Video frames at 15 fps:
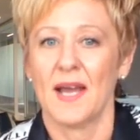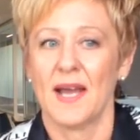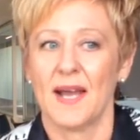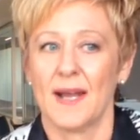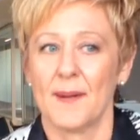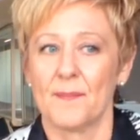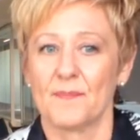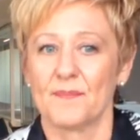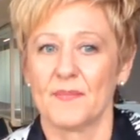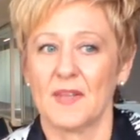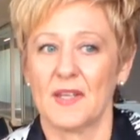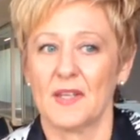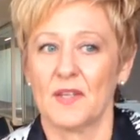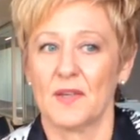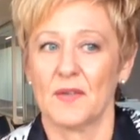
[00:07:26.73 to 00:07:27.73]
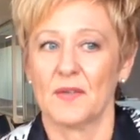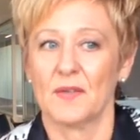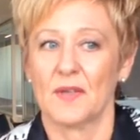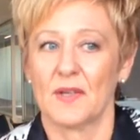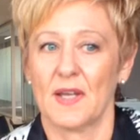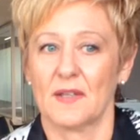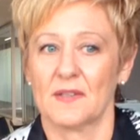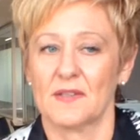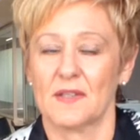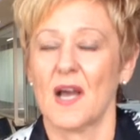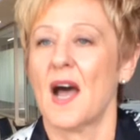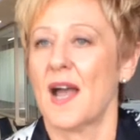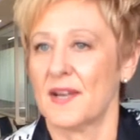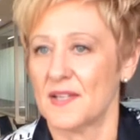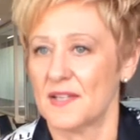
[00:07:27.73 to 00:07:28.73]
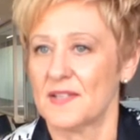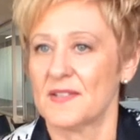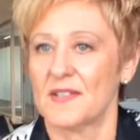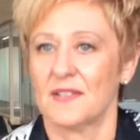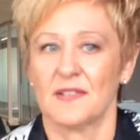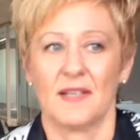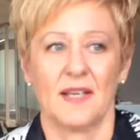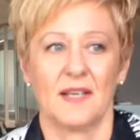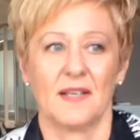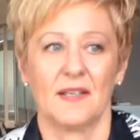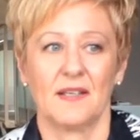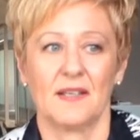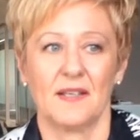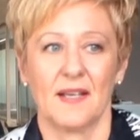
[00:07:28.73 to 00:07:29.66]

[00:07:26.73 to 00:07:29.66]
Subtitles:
guidance and